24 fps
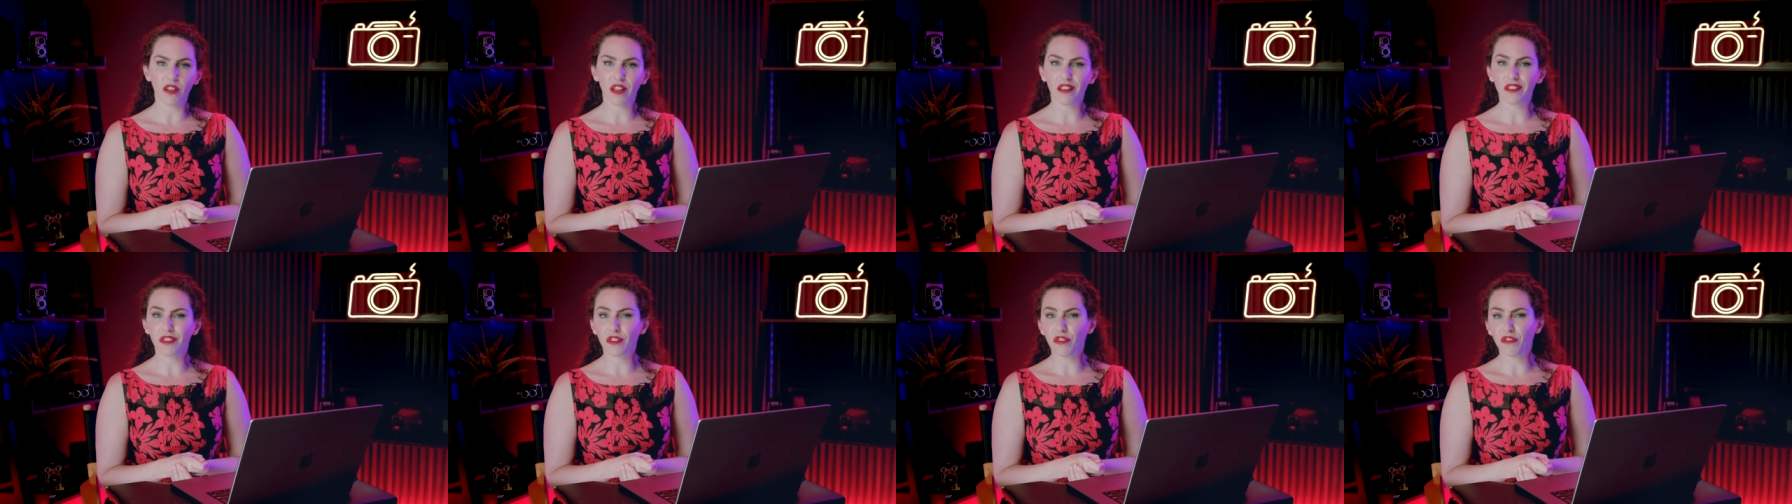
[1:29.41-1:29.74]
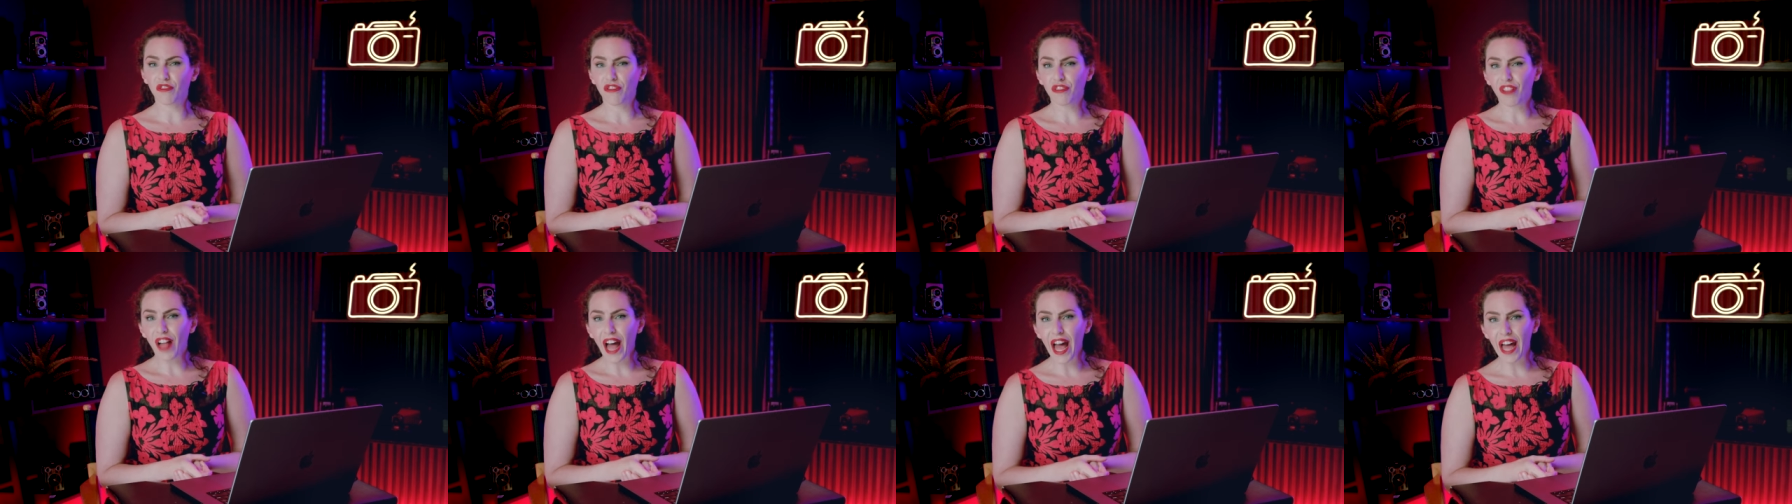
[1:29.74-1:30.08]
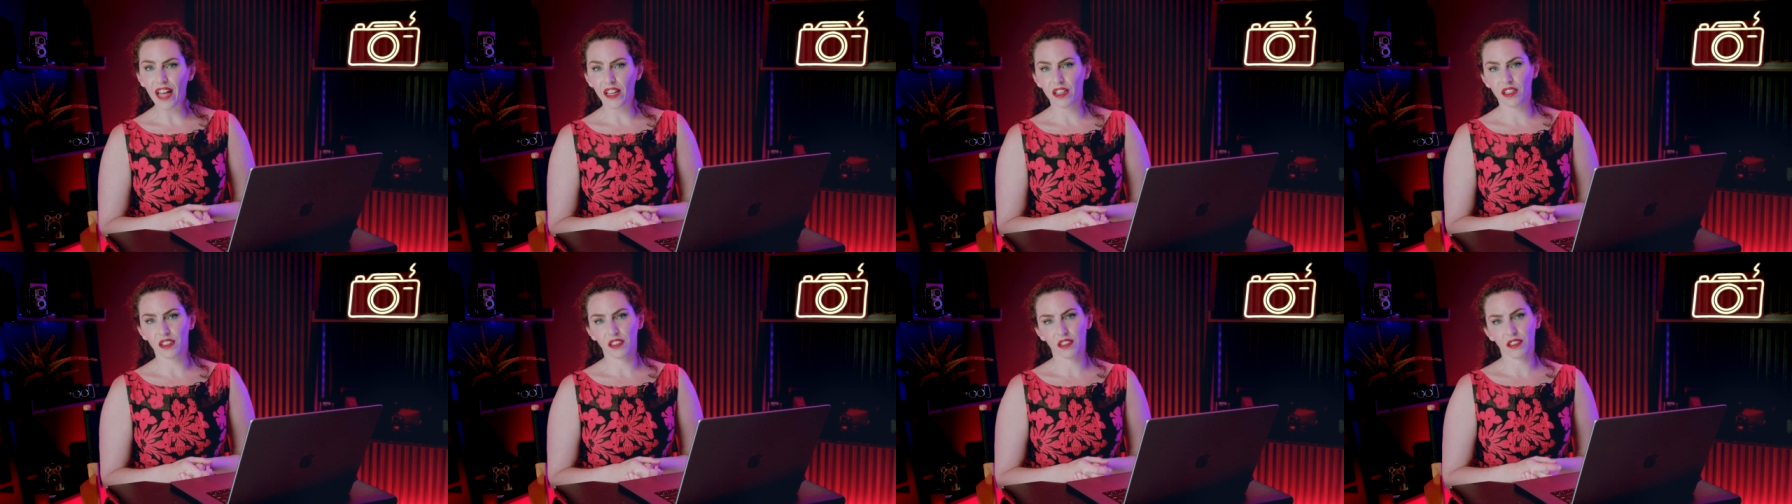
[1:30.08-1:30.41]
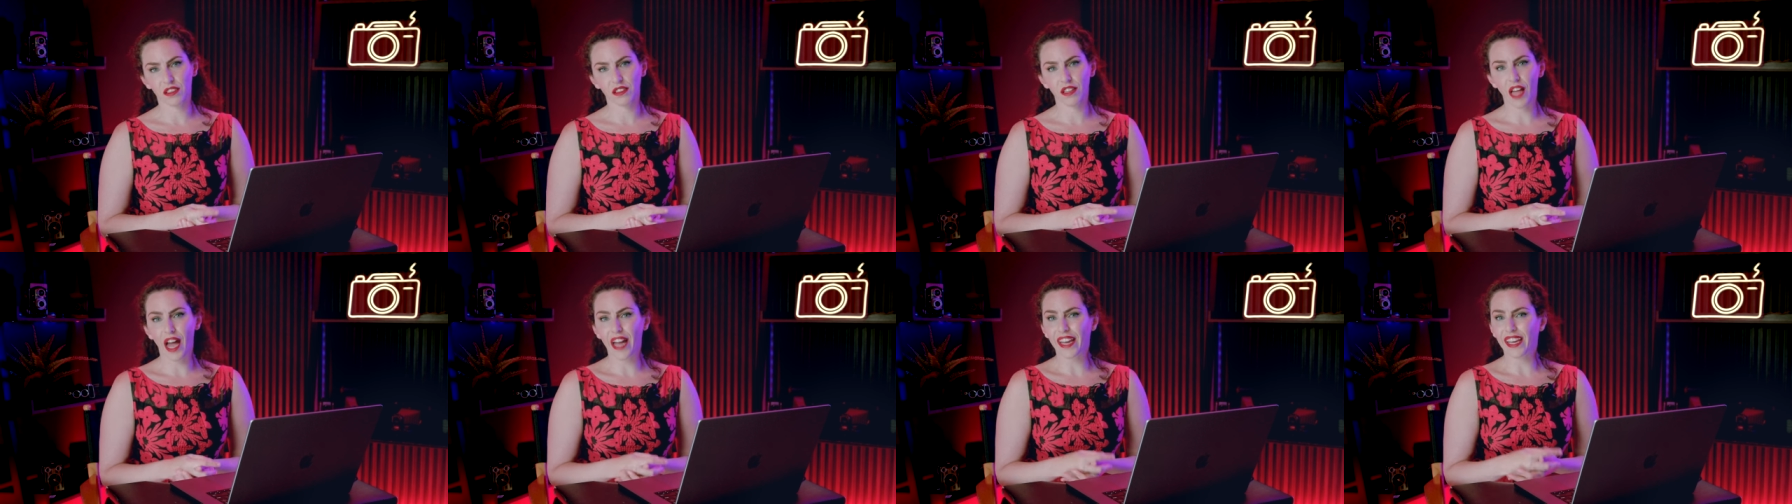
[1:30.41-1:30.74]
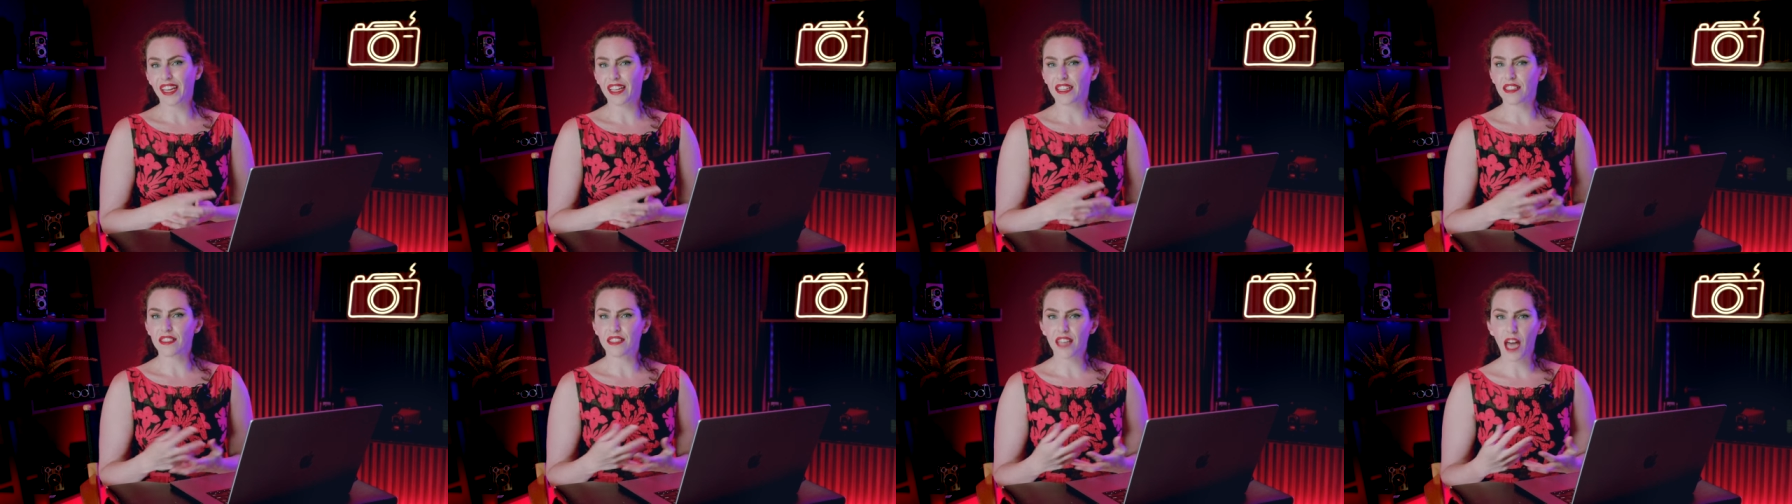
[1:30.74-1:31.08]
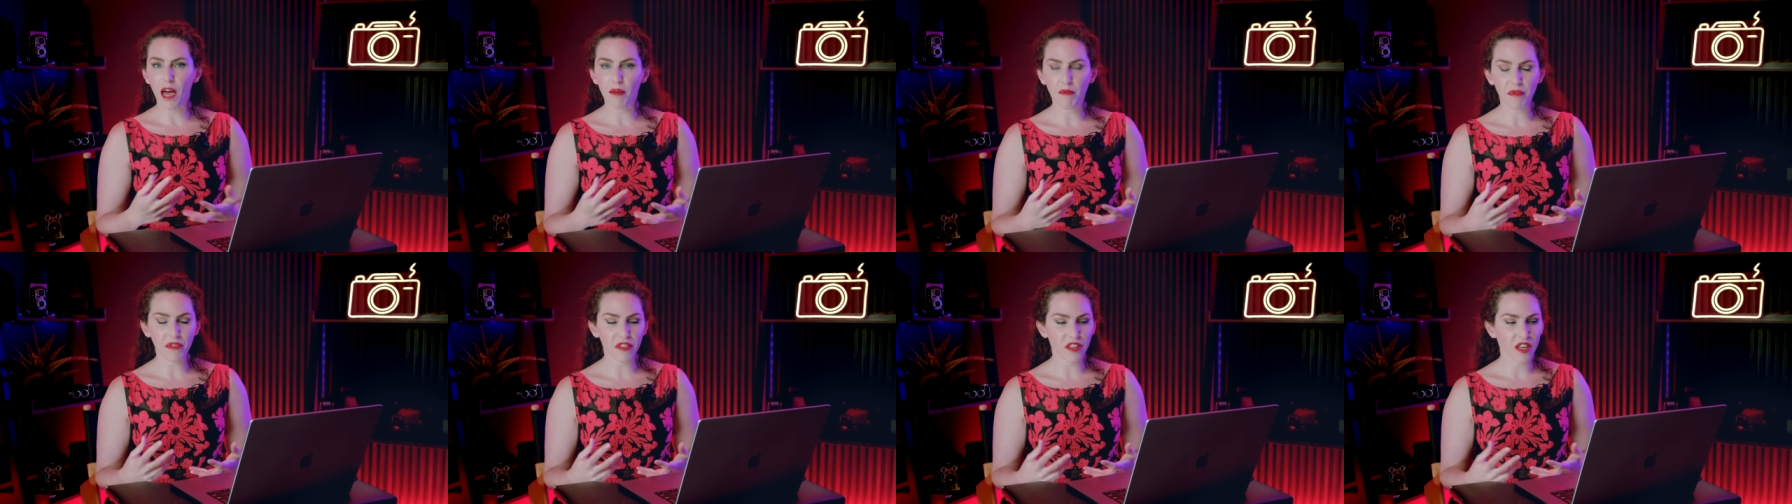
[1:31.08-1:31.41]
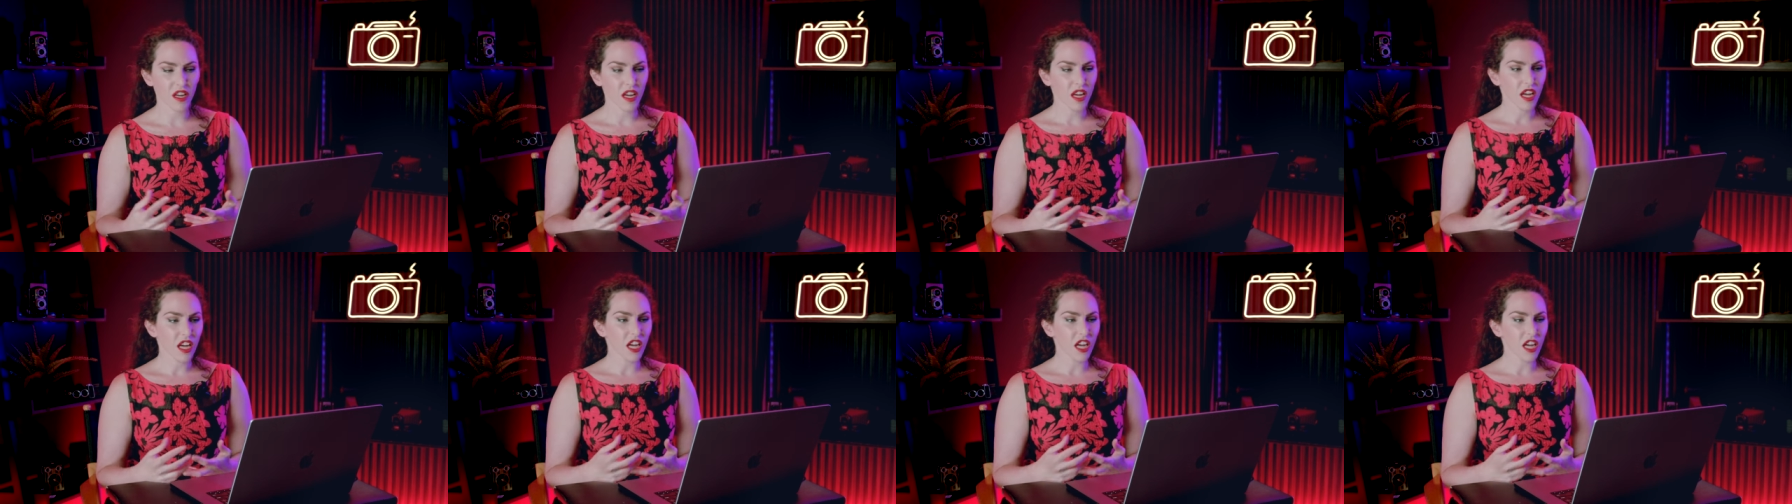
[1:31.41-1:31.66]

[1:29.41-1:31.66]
a little flat, lacking depth.